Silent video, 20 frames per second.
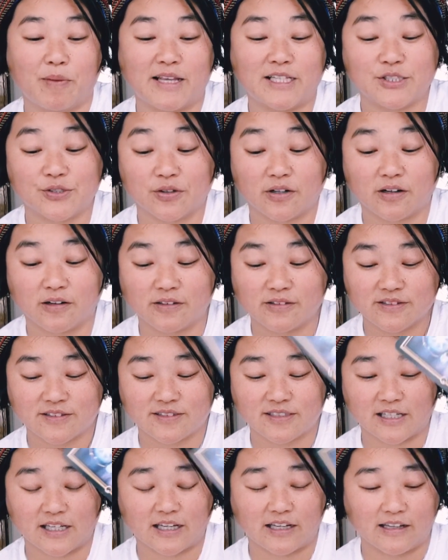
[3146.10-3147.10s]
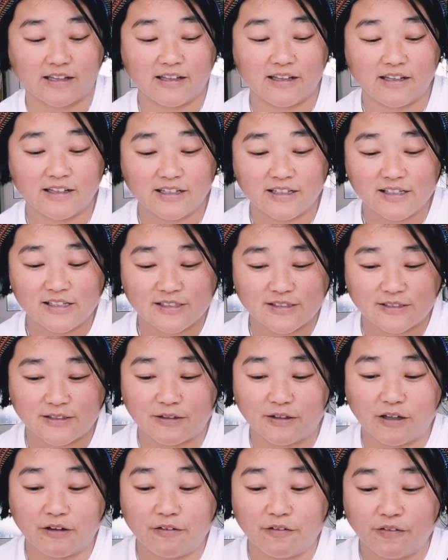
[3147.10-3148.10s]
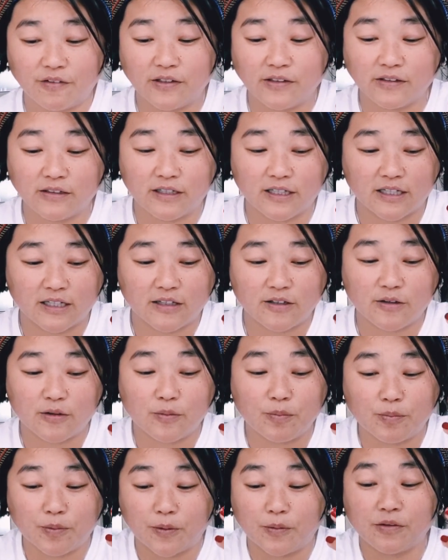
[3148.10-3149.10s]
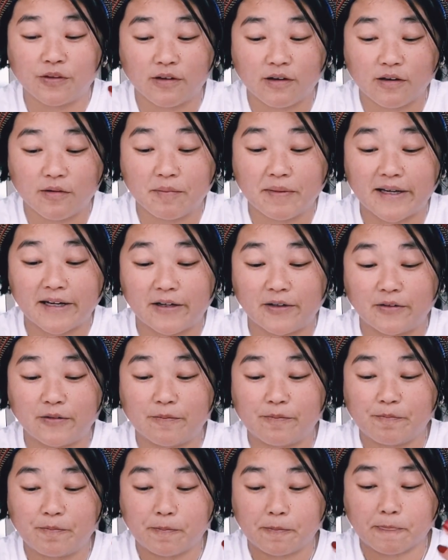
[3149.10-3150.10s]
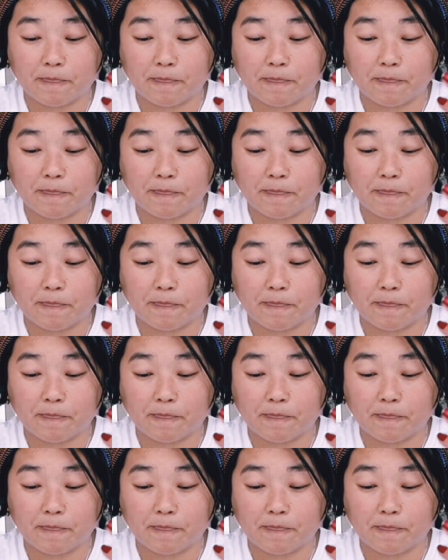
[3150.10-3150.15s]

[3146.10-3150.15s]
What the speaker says: makes your heart sing. So I feel like you both come out,